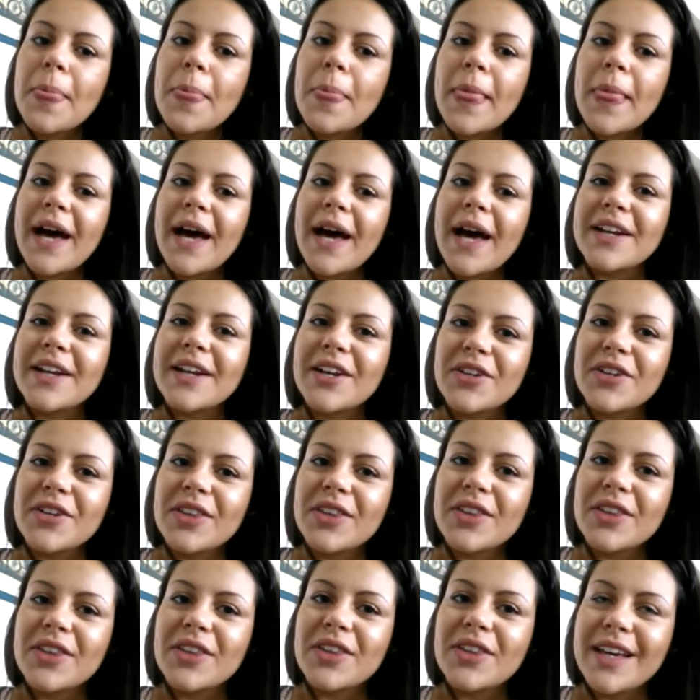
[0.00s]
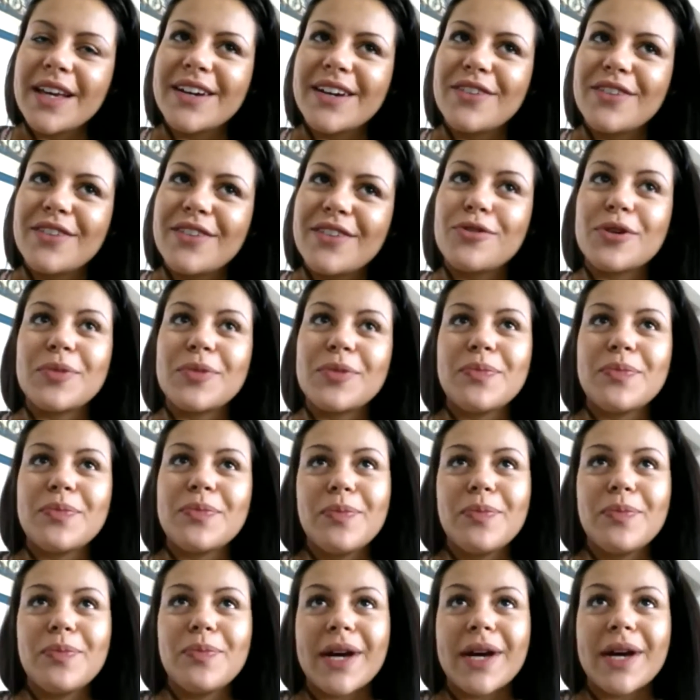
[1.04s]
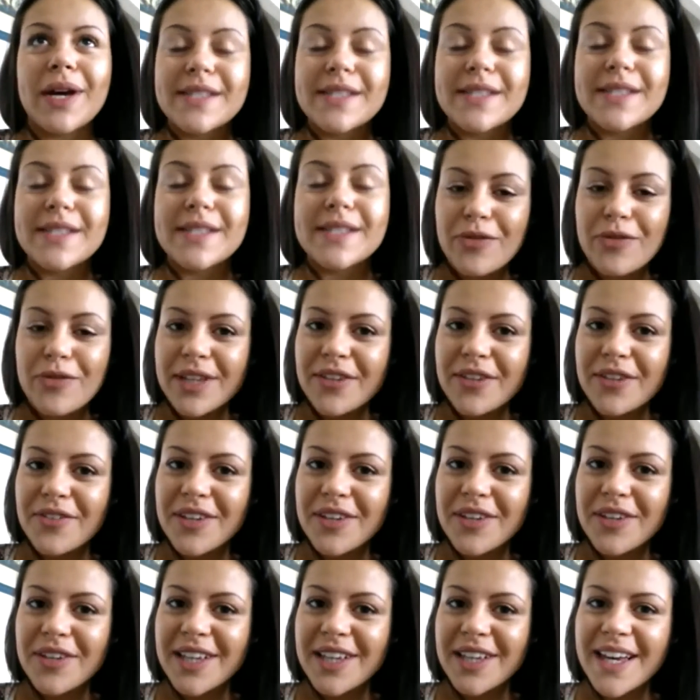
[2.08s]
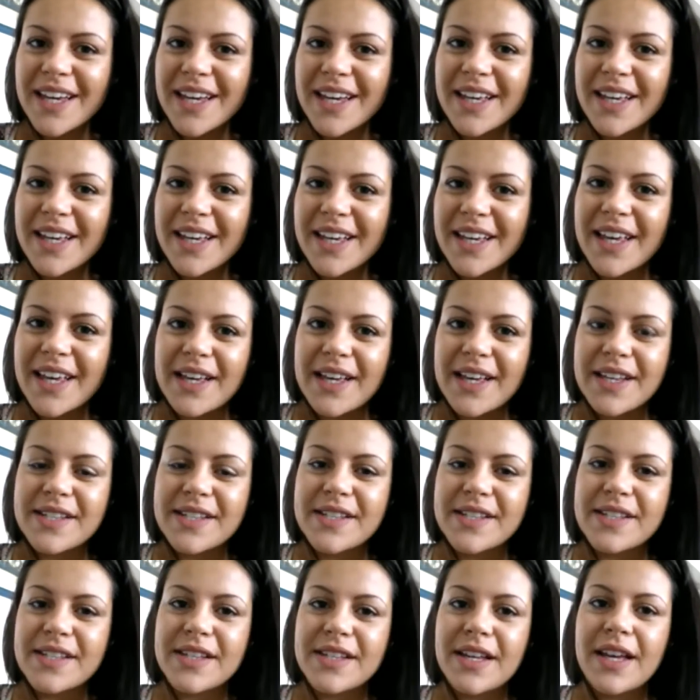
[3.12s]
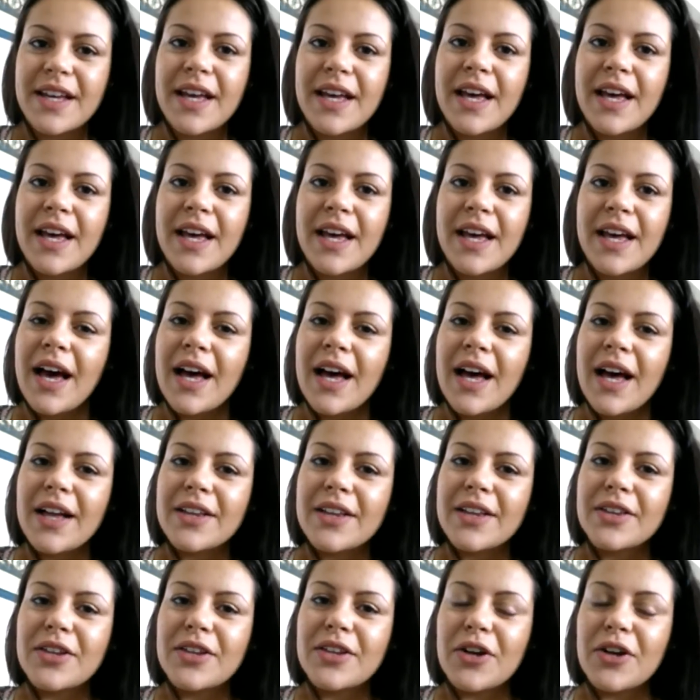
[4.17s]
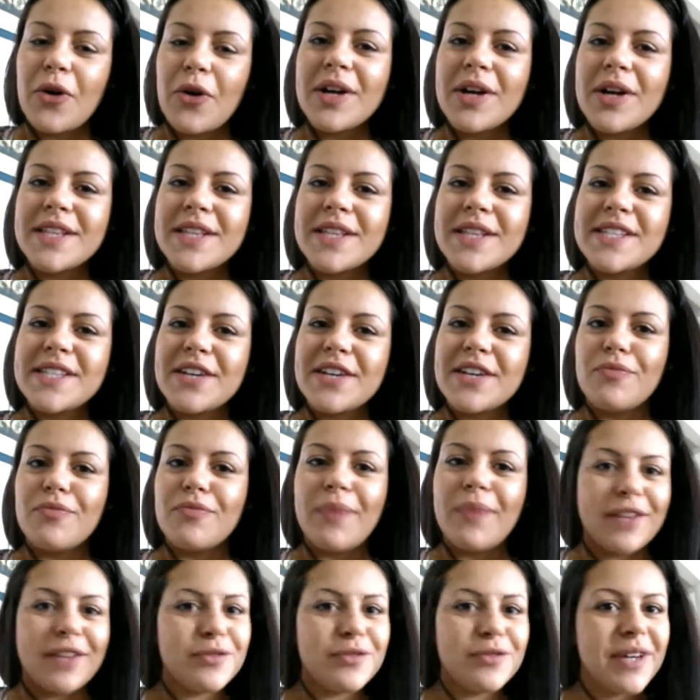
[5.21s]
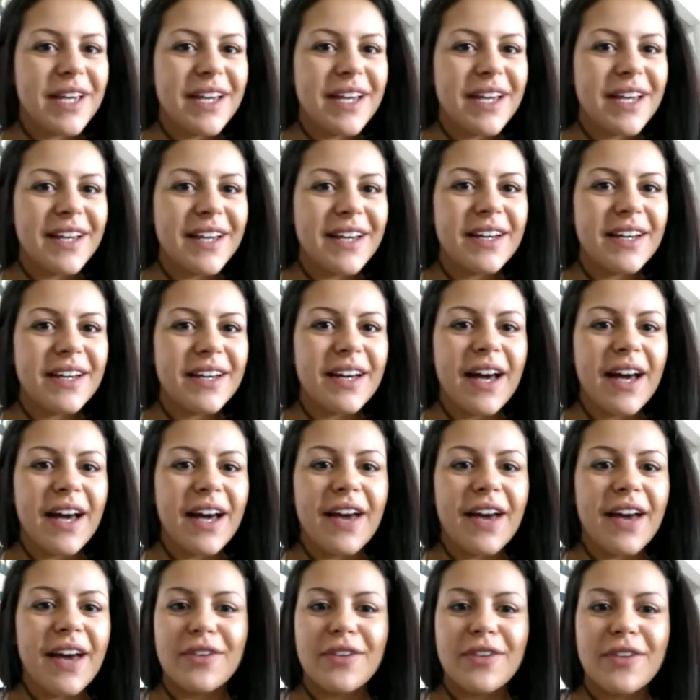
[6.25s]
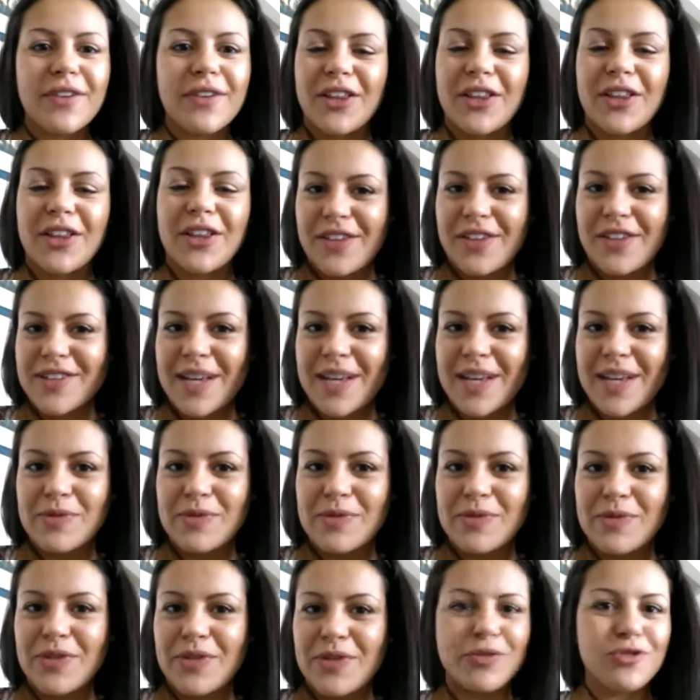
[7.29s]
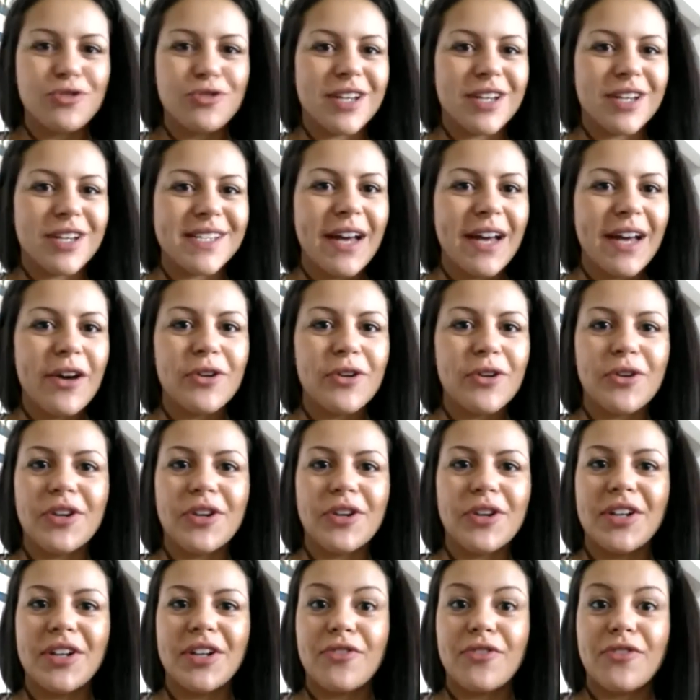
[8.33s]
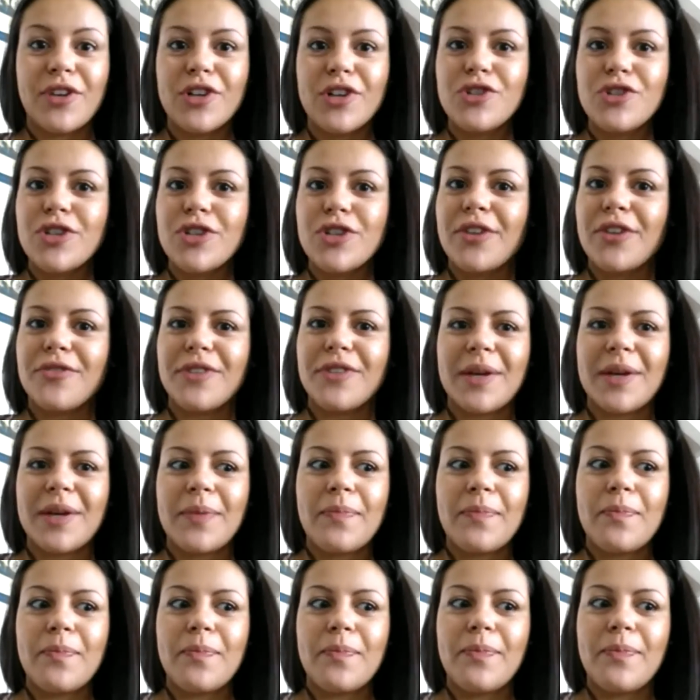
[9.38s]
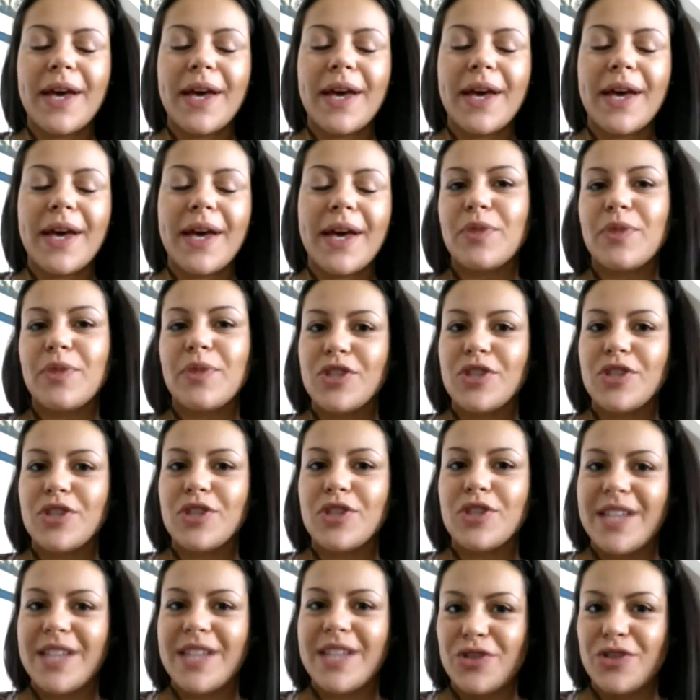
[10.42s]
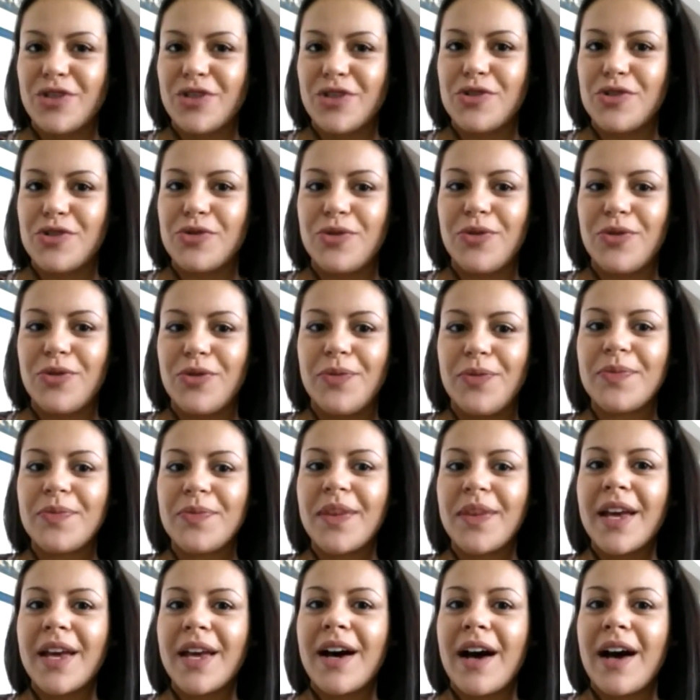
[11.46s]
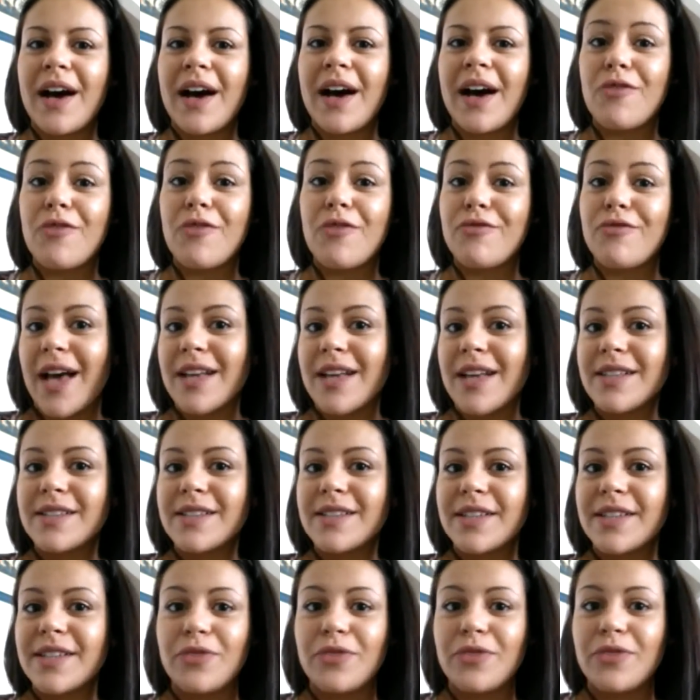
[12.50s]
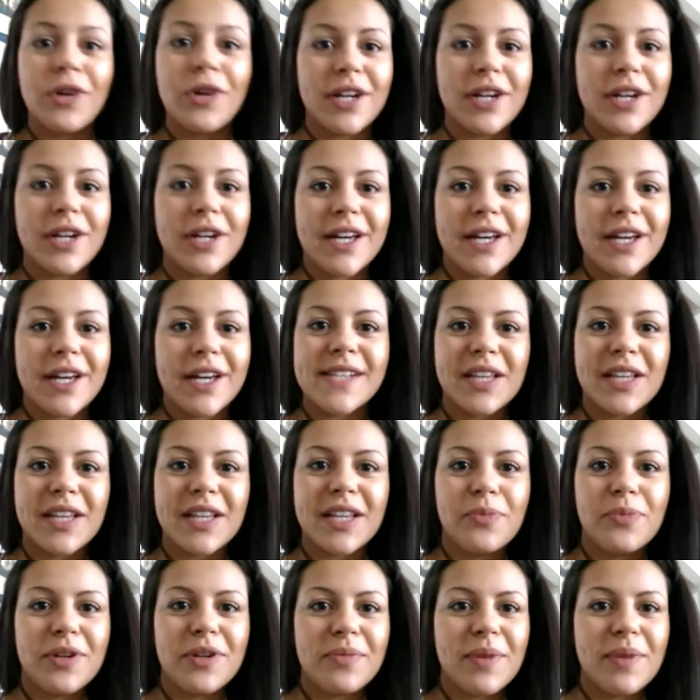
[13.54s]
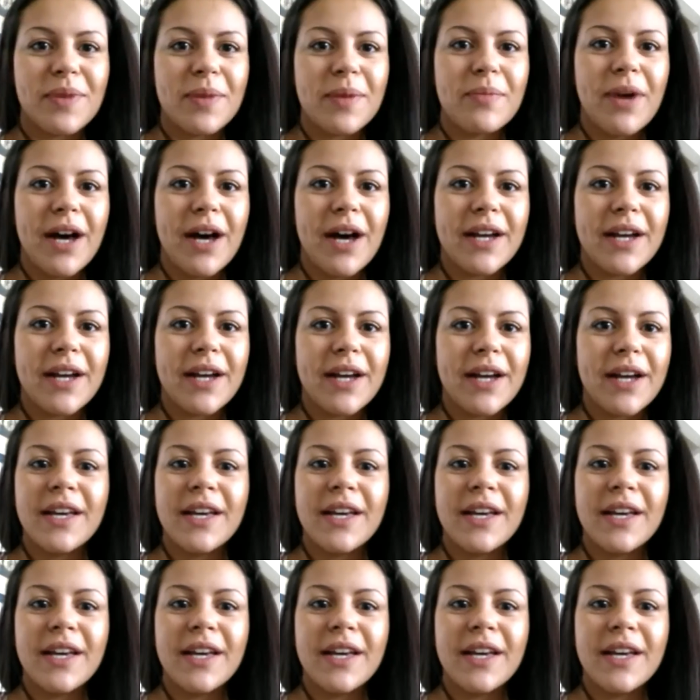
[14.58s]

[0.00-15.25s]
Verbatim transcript: Another thing for myself that I really like is the whole idea of mindful eating. I feel like a lot of times when I'm stressed out or in a rush, I don't really pay as much attention to how fast and what I exactly put in my body.